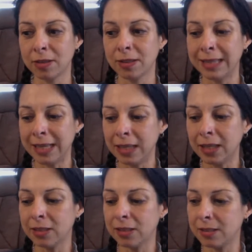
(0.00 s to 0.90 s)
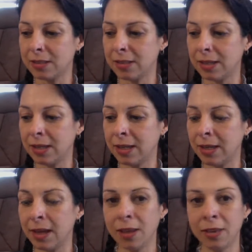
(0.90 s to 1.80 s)
needing to
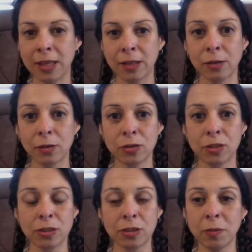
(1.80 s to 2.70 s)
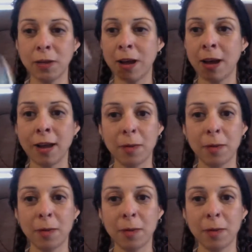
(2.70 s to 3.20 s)
see the illusions. You've been caught up